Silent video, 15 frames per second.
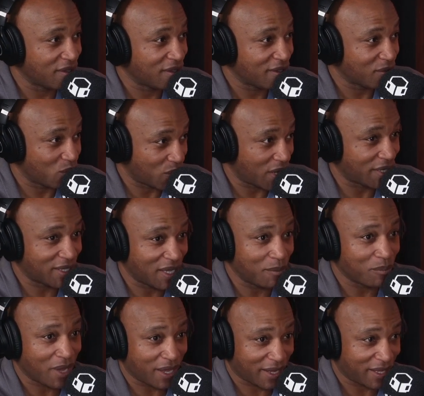When I came
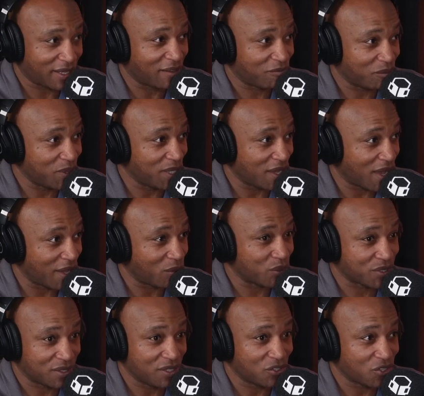back, I left PI. I was
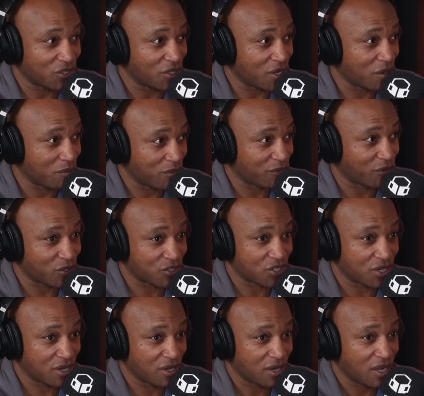teaching there first
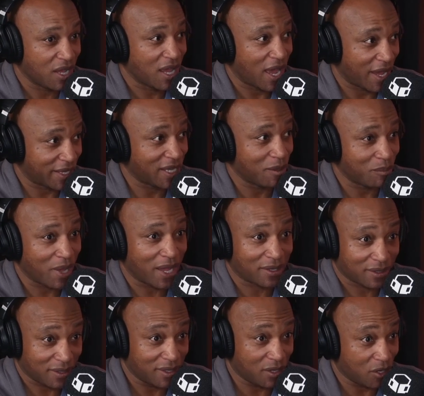year. I came back
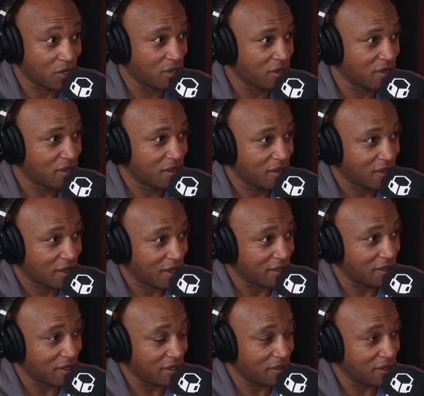here
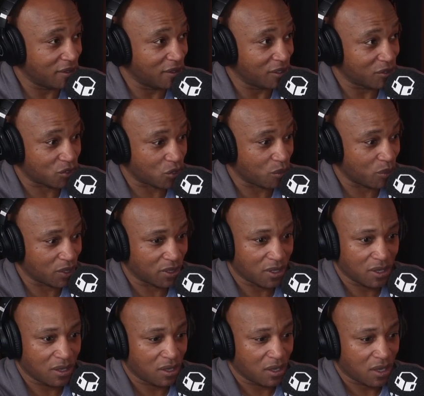in Sherbrooke,
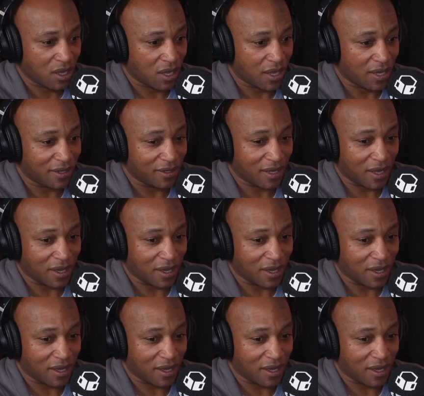and